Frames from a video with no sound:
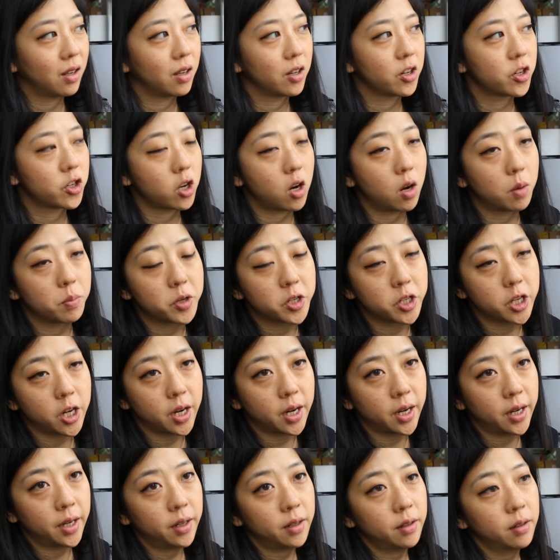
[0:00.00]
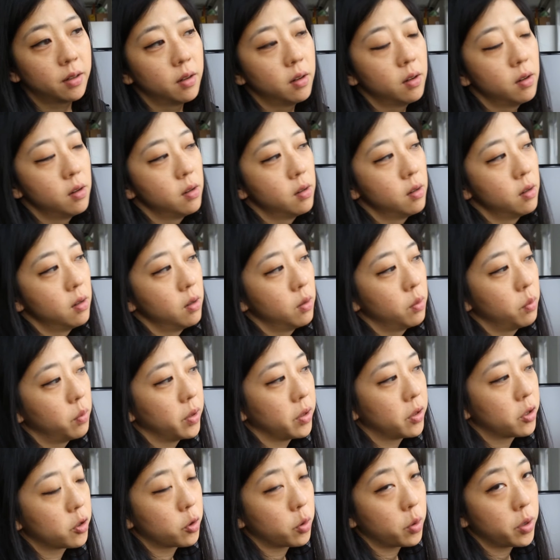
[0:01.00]
Sham Shieh,
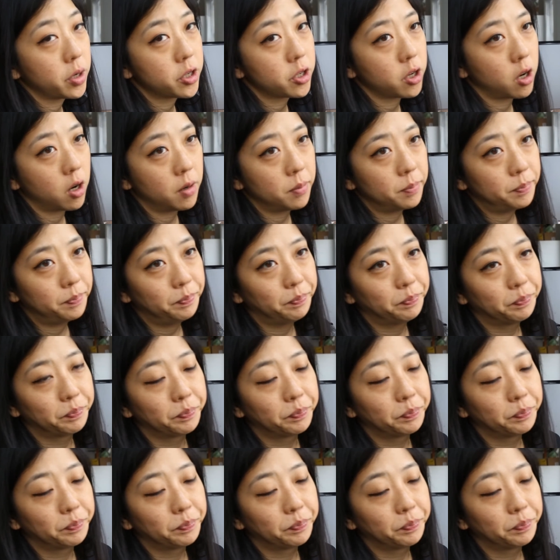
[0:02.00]
with Troy Sham.